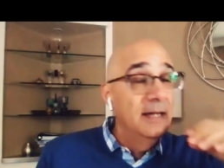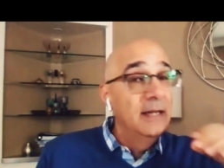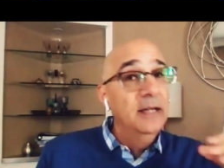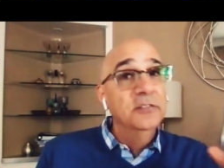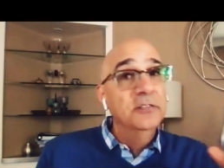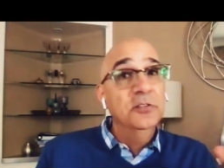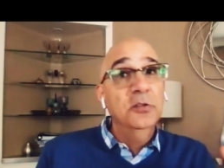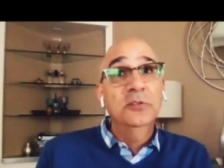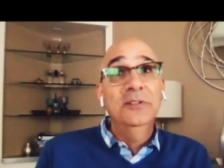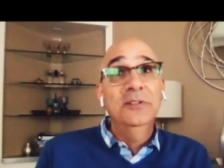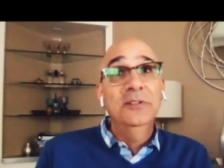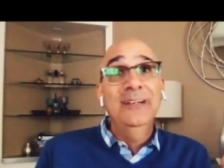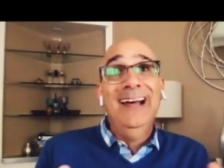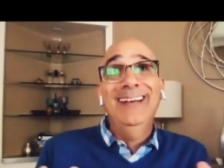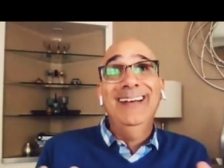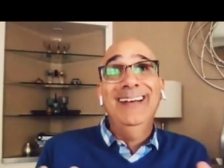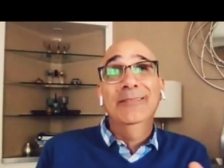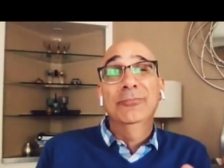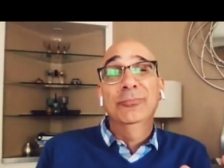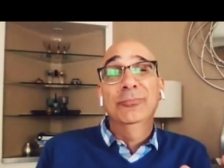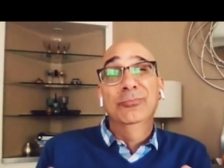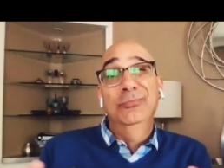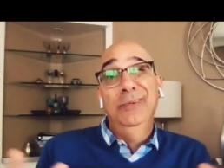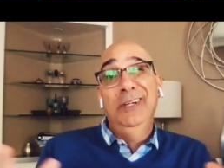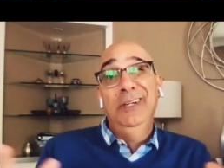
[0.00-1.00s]
So
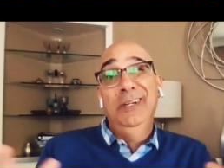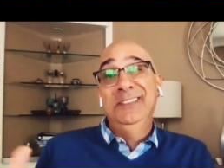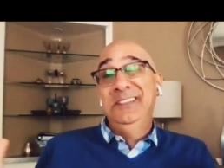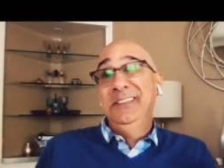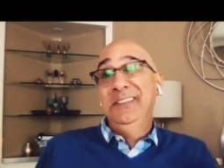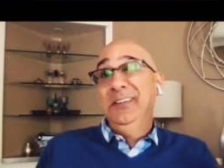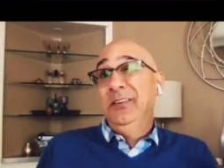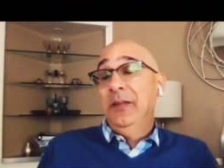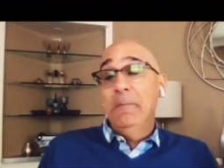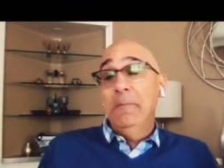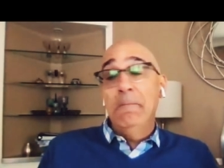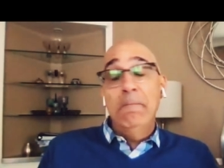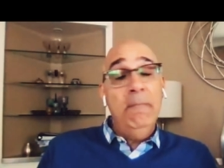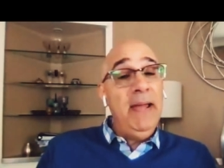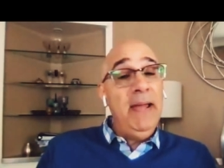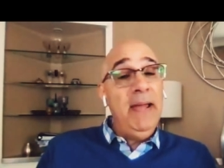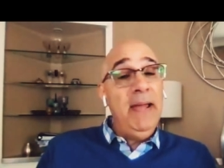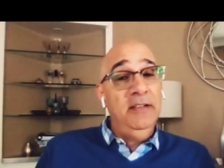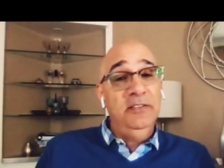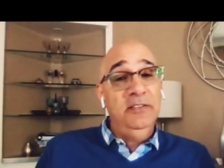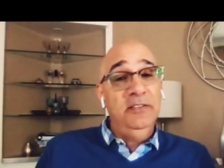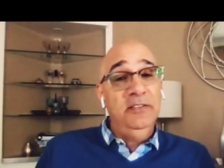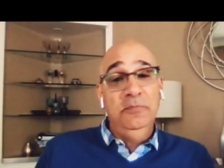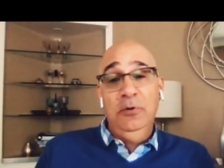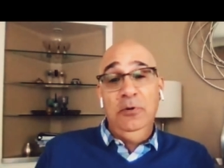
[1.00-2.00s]
it's still a
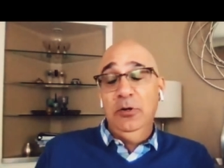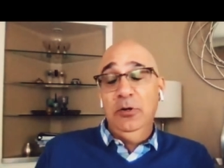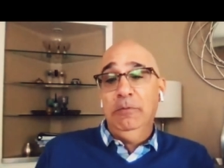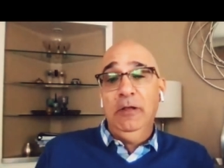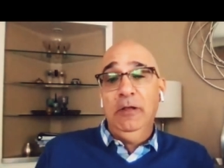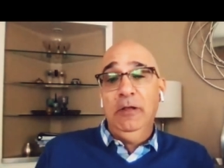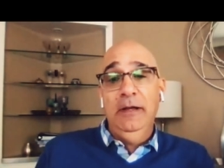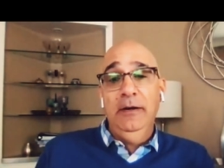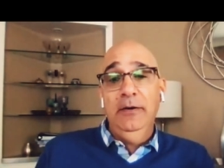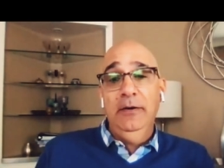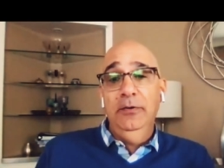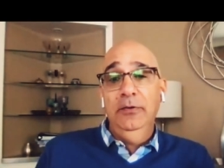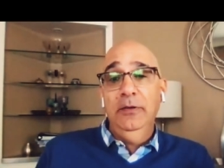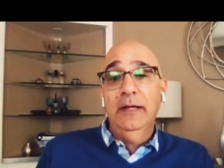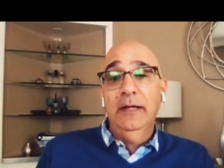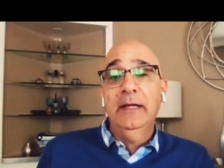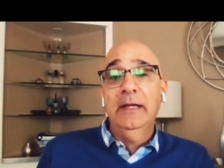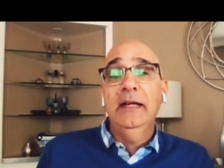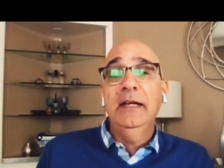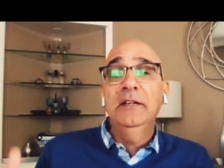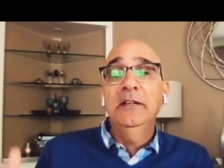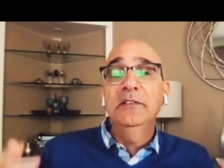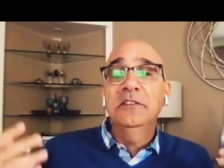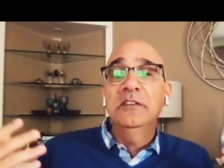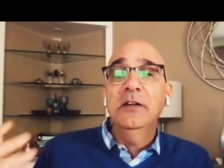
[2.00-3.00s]
mass market player. Like,
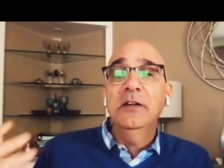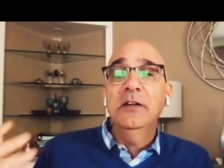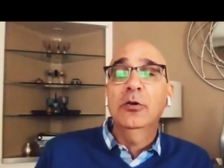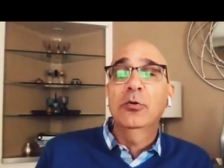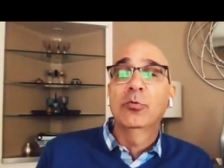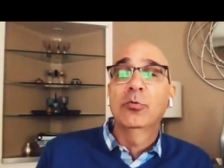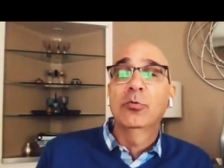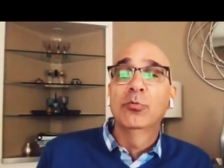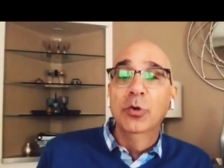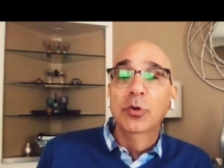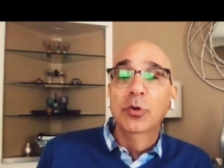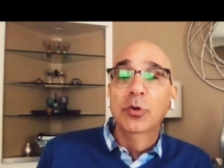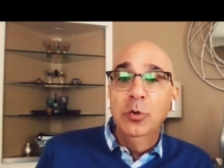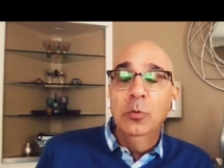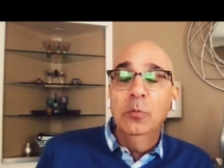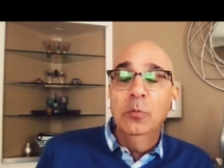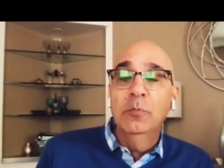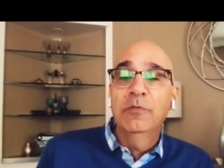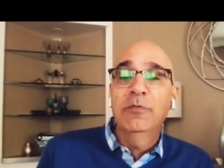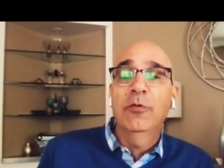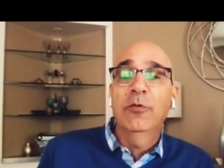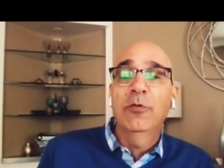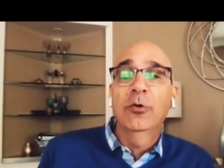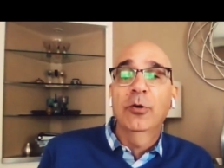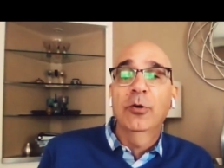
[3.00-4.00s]
is there
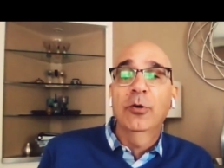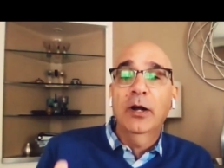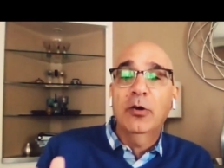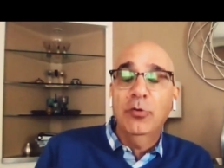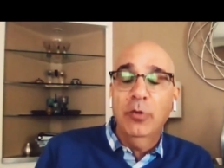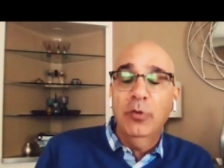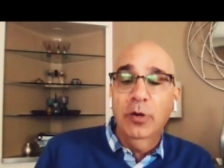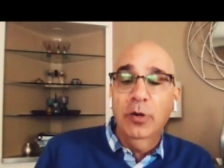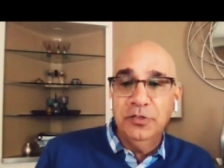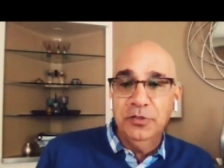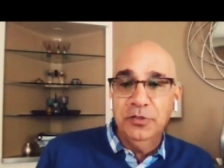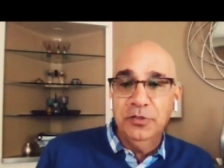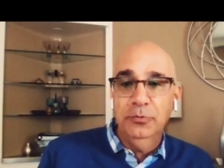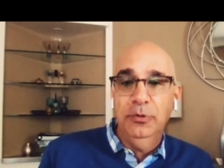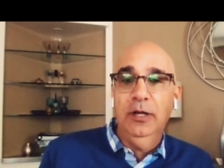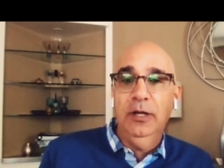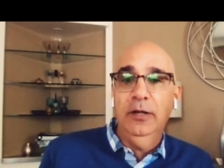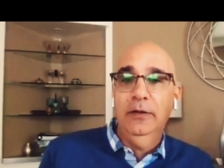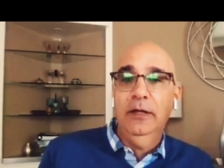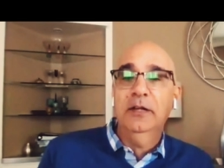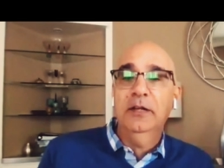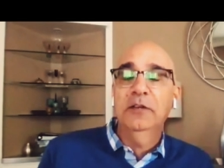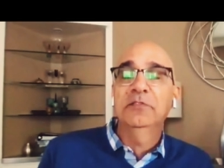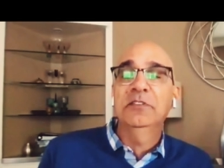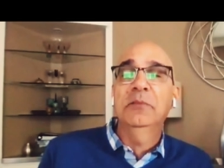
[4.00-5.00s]
room for a Crunchyroll?
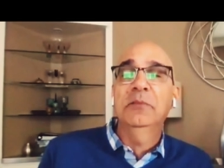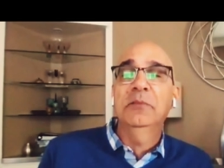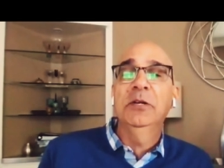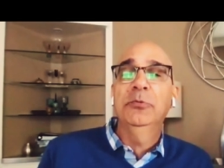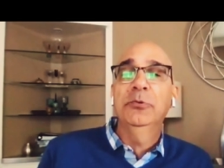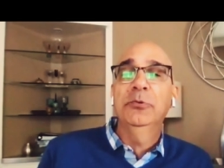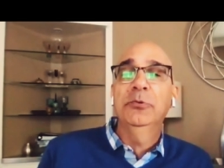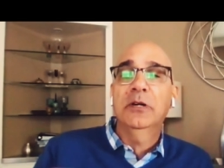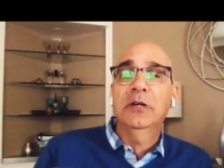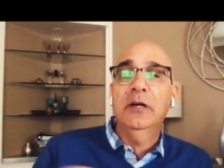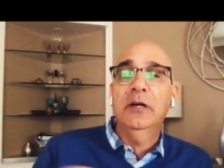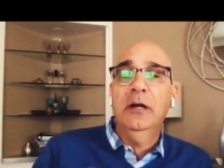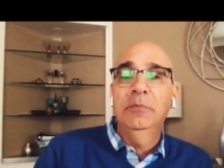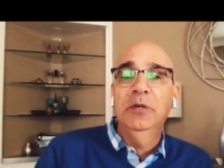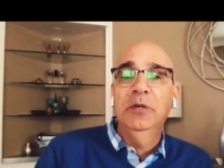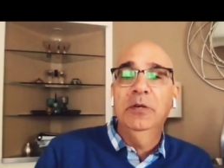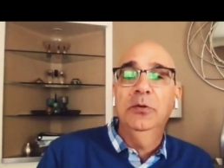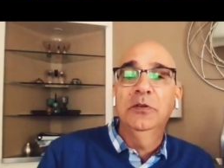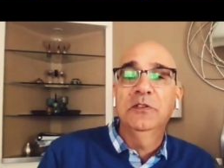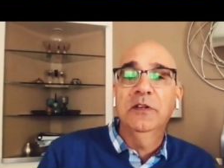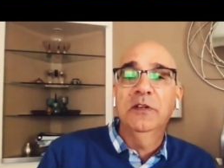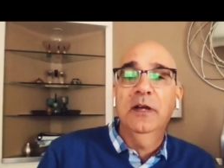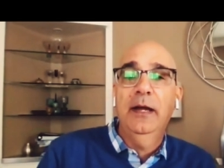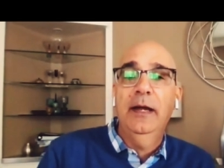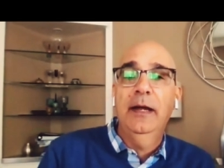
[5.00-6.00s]
Like, if somebody were to come to you
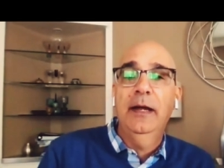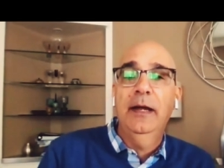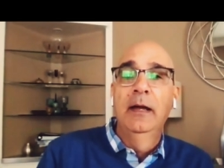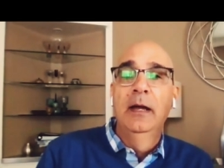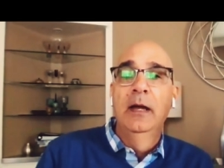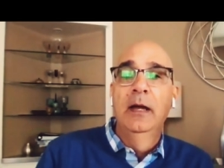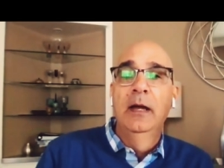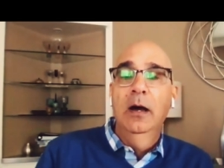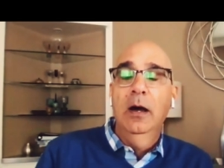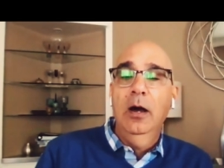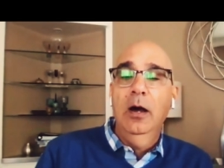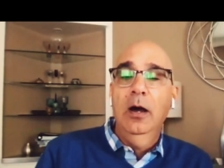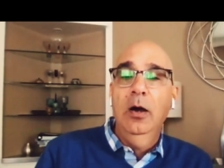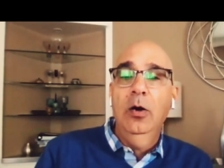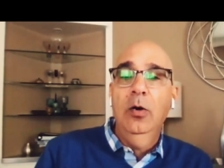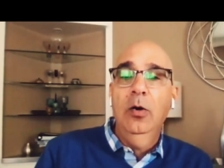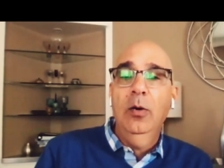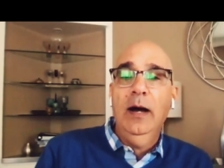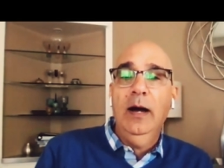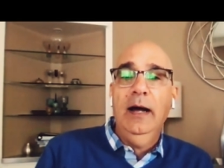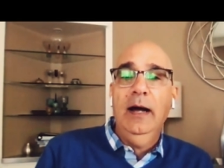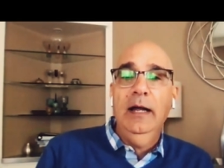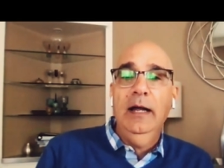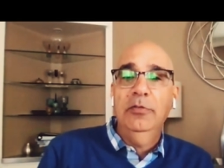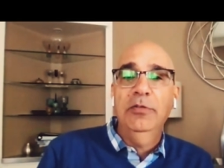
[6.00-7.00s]
and say, oh,
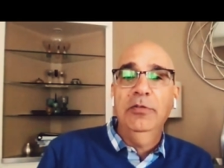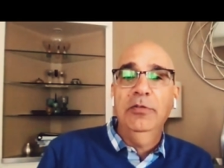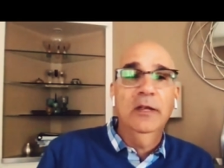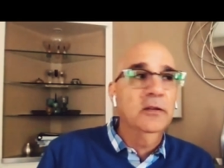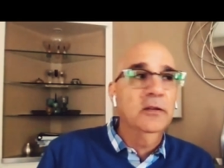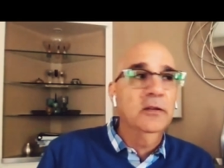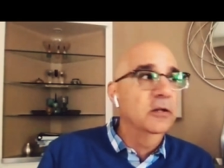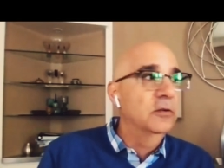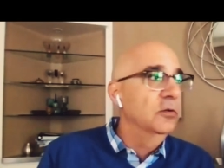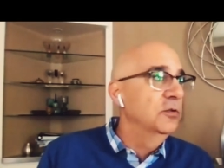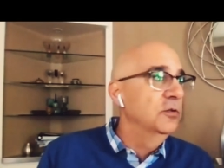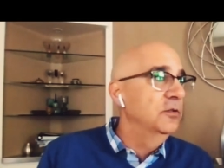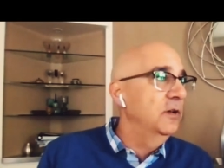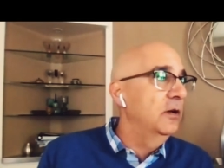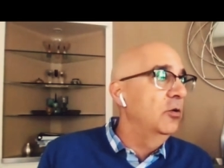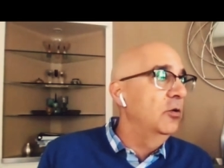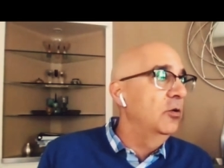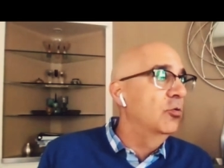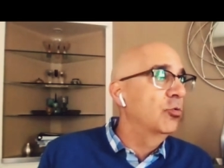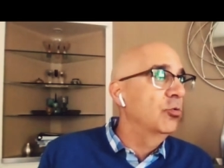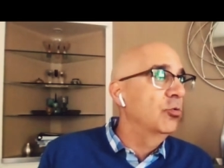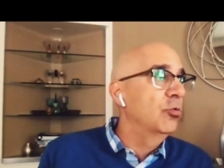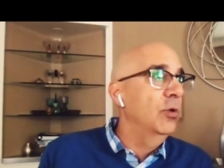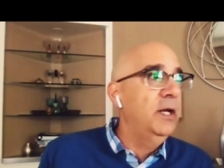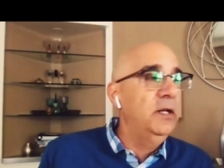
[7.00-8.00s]
I think that there's a
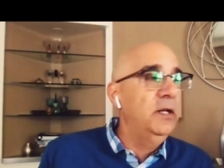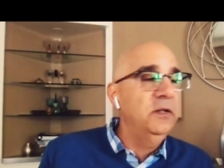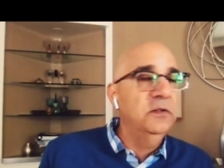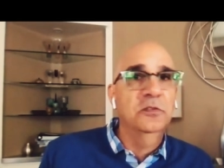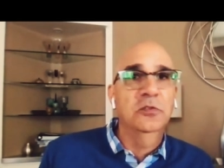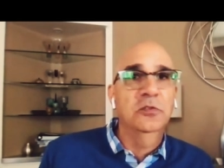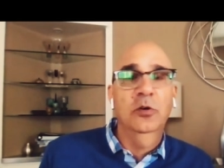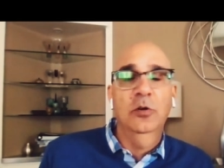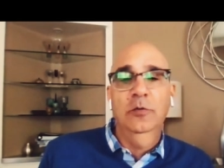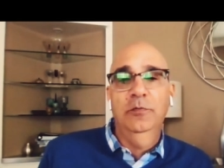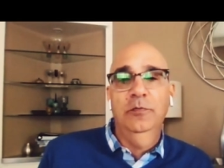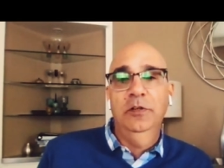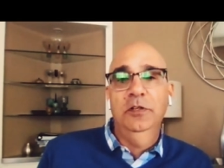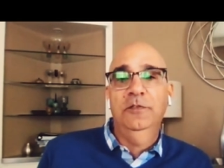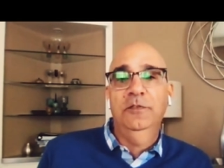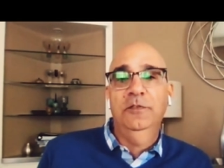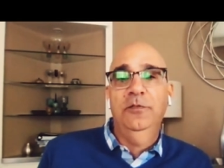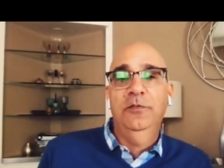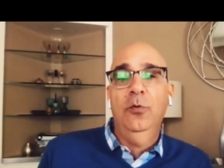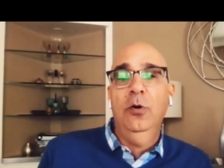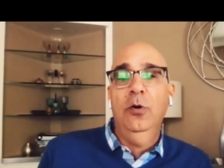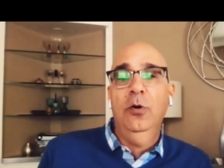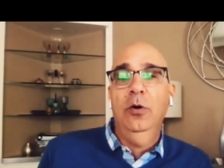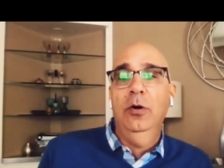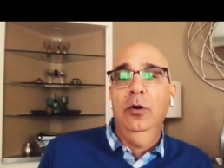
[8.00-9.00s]
great service
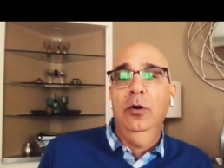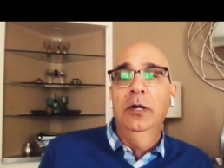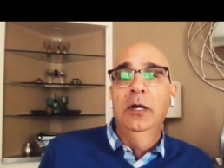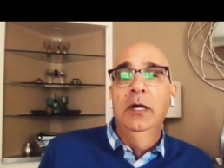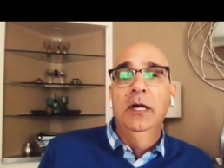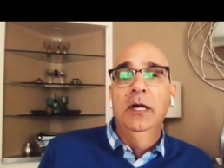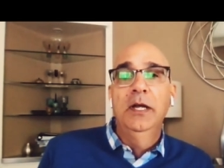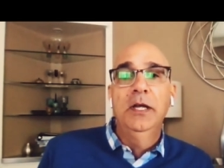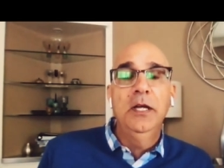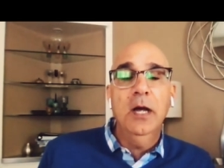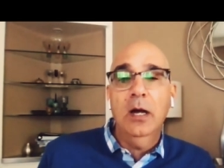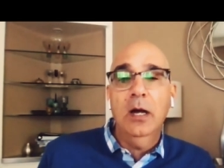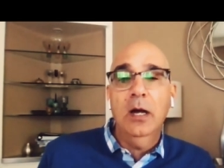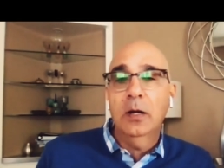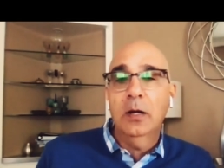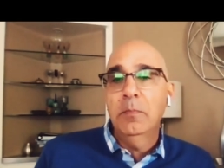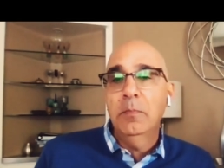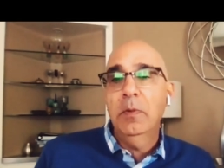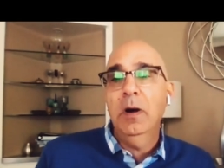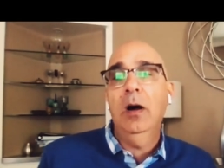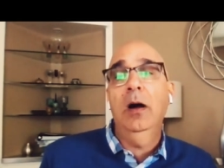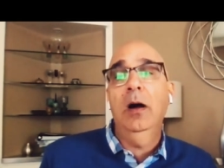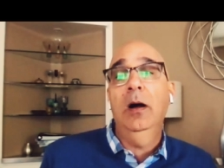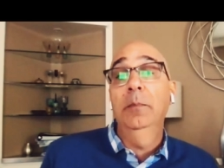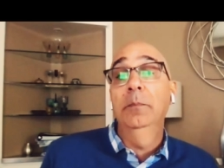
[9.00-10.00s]
for young
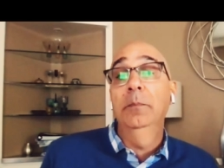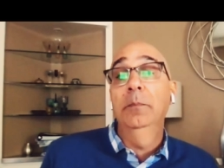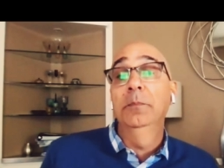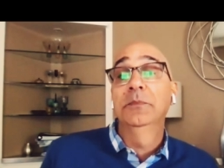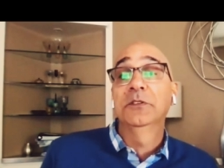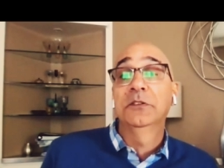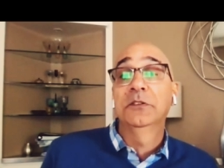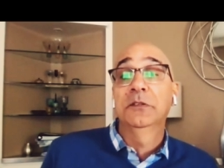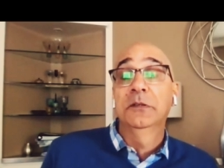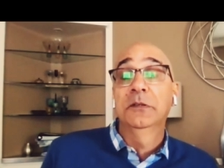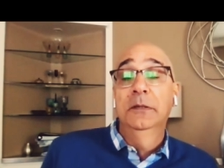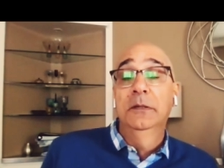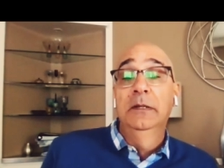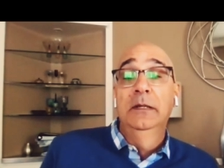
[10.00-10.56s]
moms,